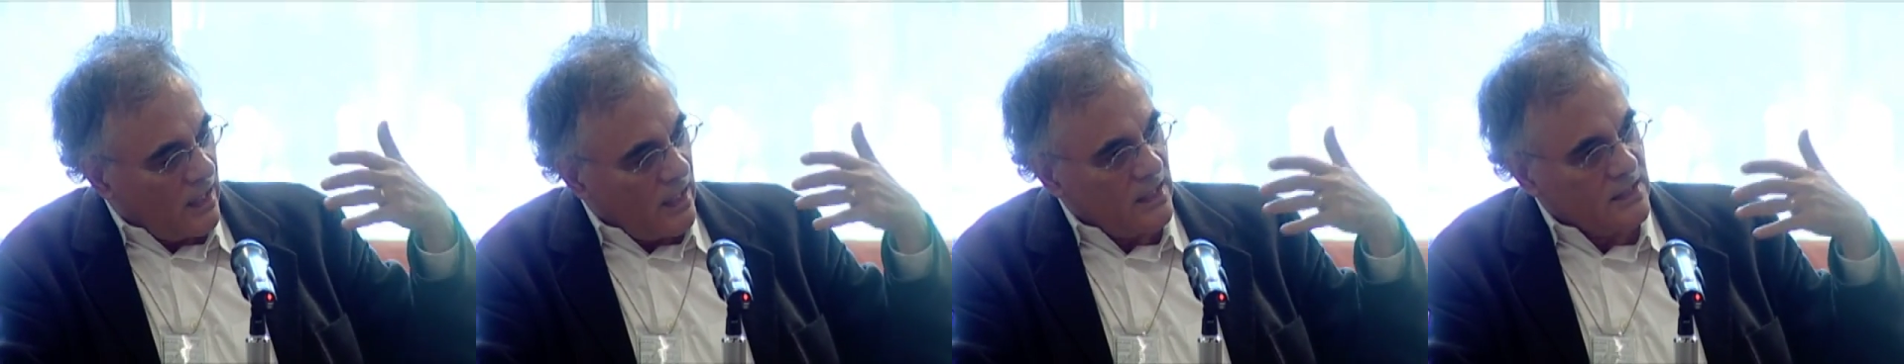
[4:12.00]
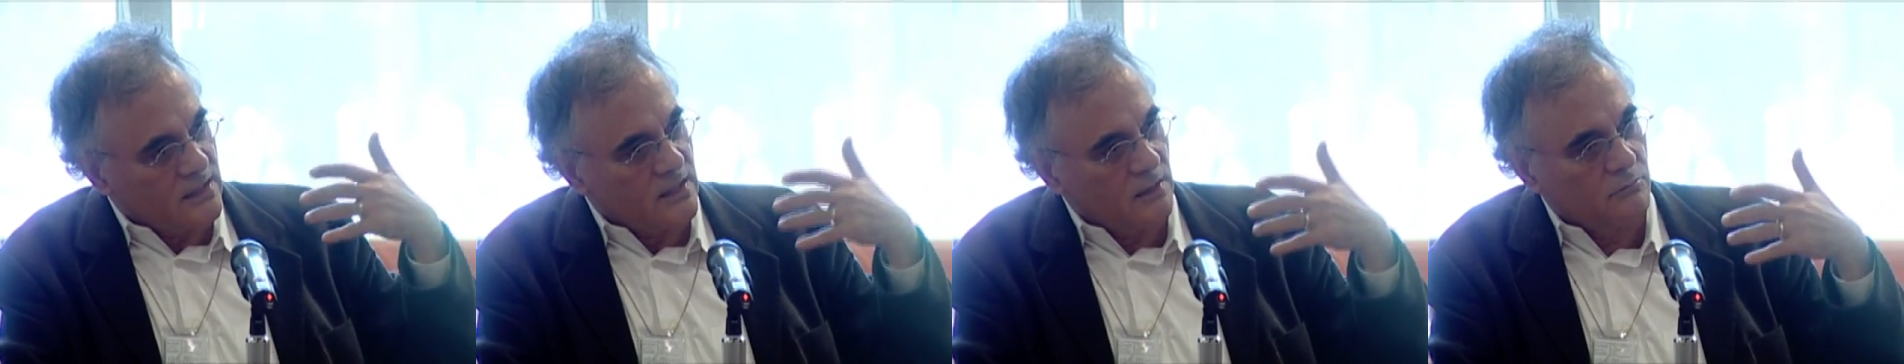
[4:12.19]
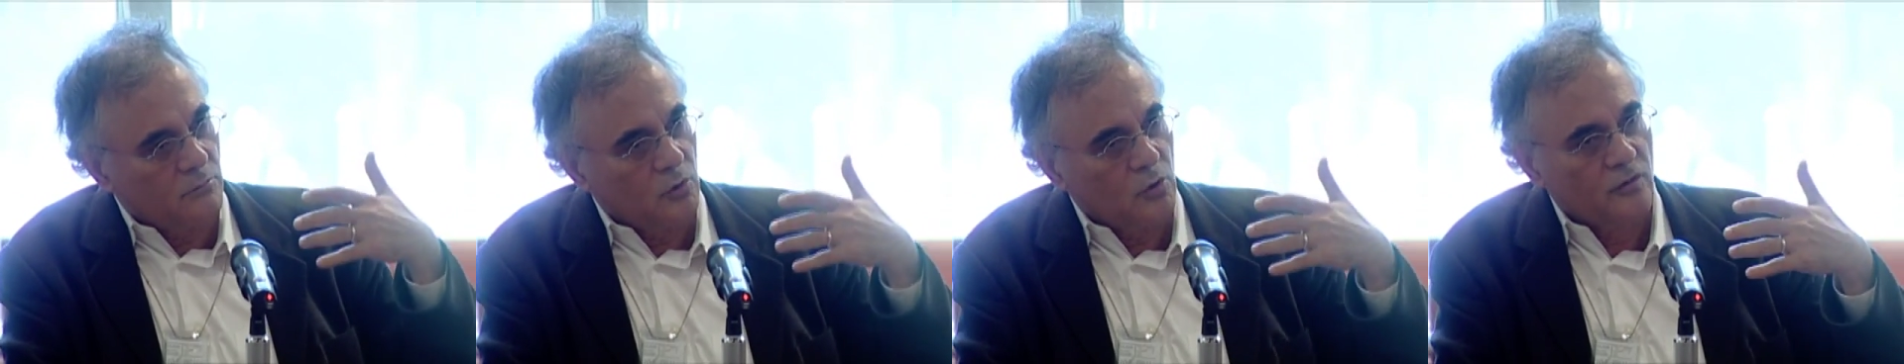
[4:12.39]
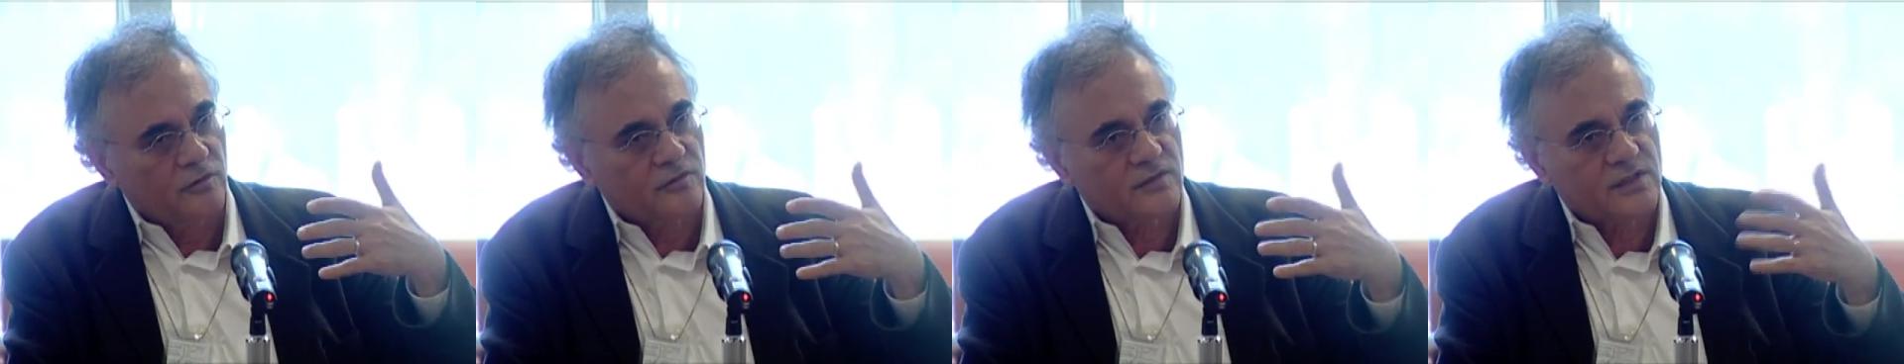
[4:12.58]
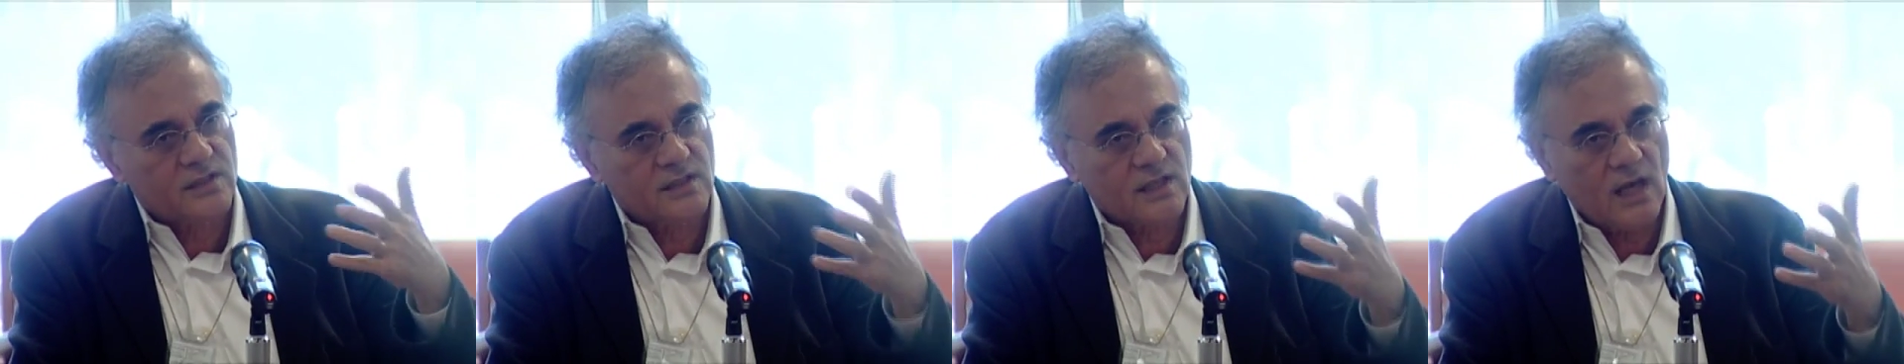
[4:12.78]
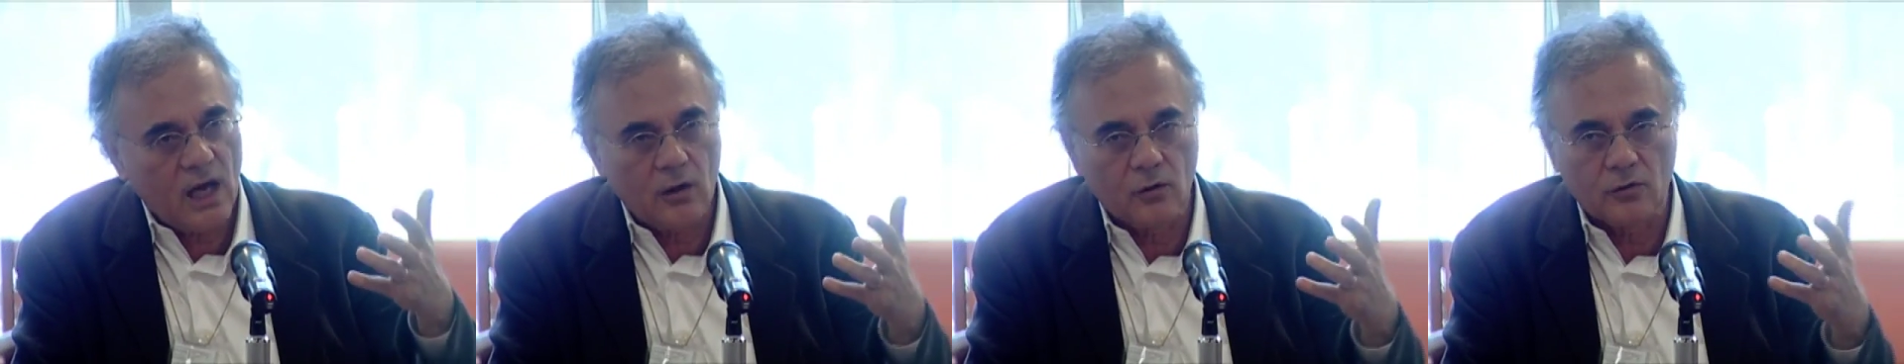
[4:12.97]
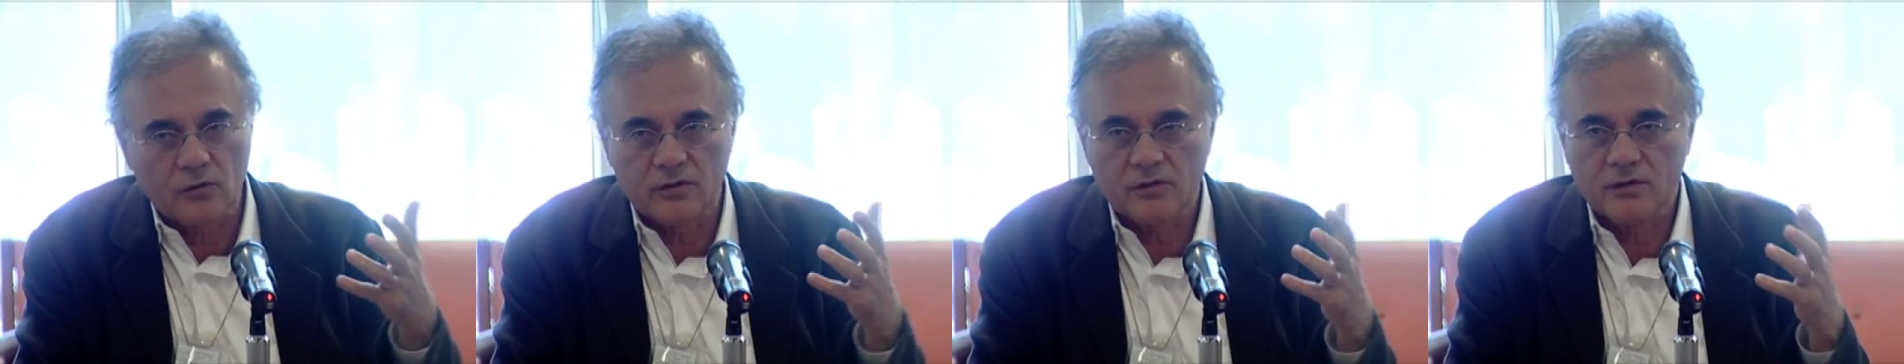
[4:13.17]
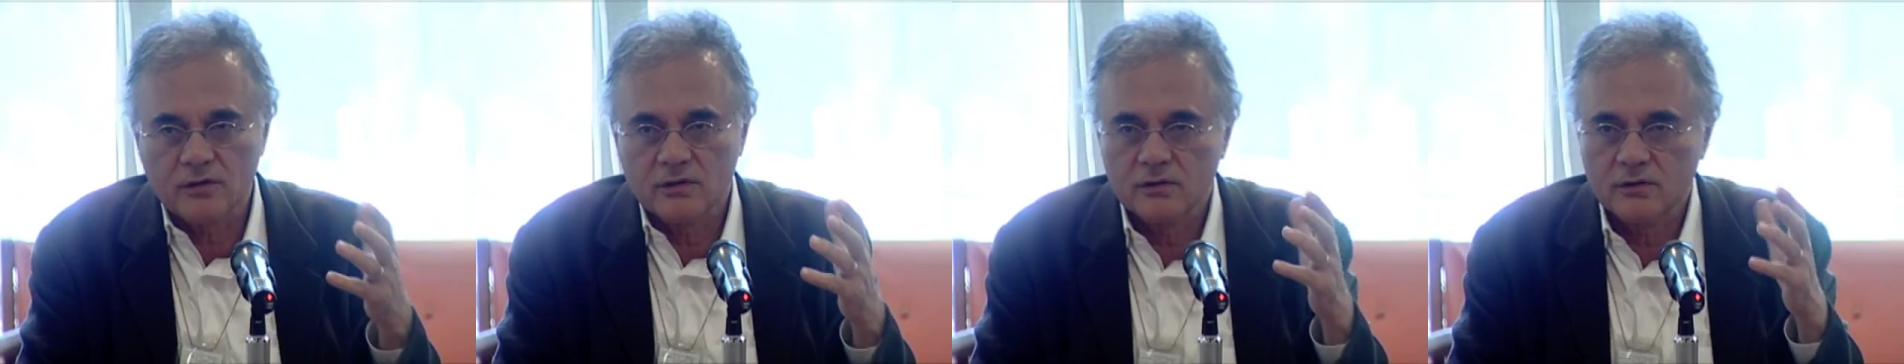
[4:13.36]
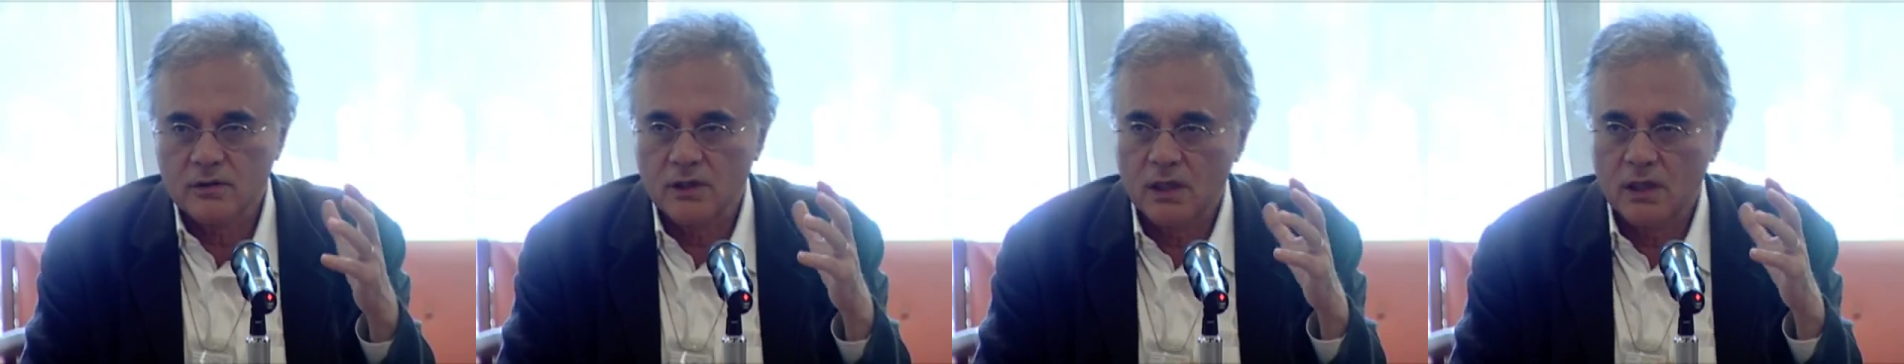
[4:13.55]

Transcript: As they moved south,